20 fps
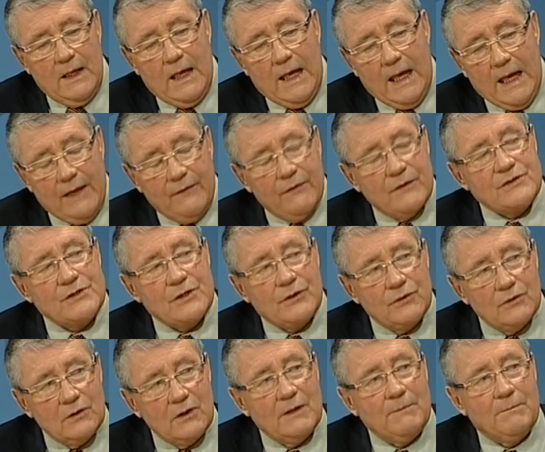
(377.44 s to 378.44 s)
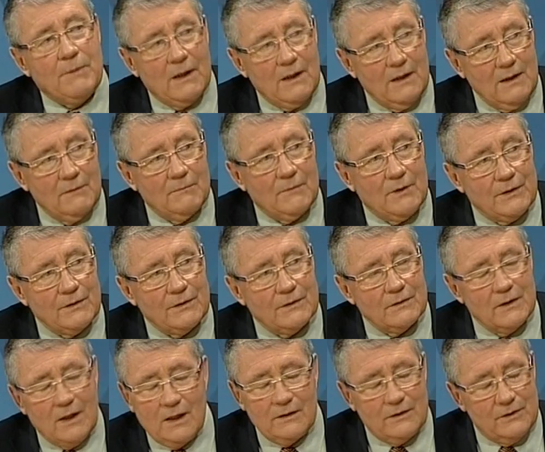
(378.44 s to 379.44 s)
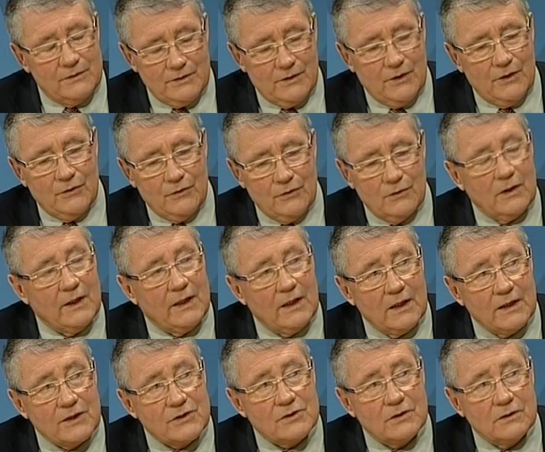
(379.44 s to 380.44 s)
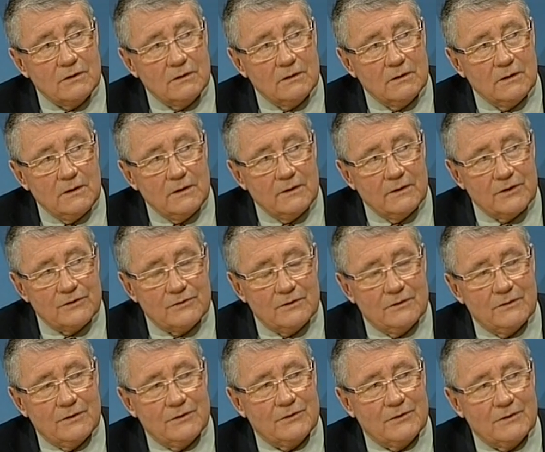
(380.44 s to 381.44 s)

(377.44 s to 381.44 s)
and there's an early Parliament, an early election. There's a